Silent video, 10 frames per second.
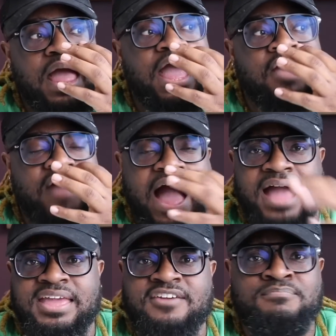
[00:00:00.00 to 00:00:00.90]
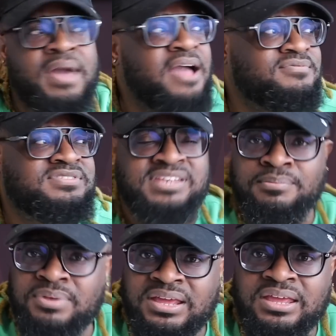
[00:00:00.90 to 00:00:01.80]
If I give my
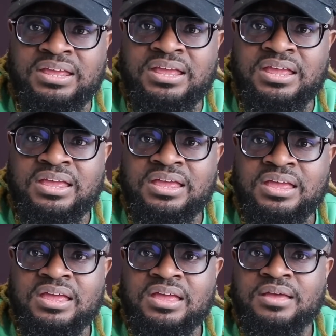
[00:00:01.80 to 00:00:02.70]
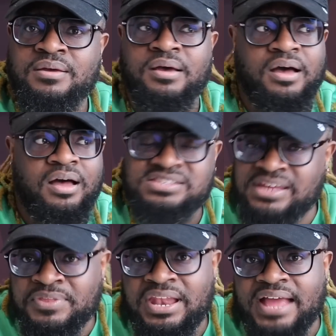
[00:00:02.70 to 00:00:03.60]
sibling
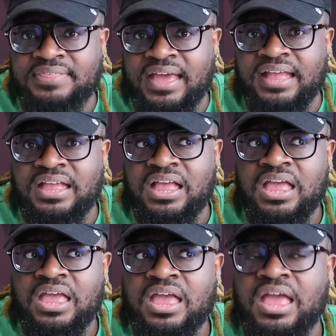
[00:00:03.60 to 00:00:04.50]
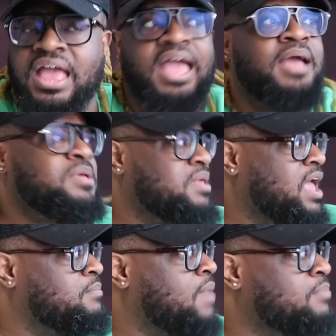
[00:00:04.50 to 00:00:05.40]
something like that,
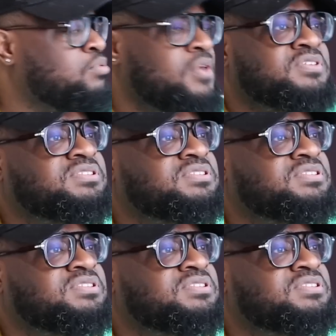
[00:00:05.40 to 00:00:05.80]
and my brother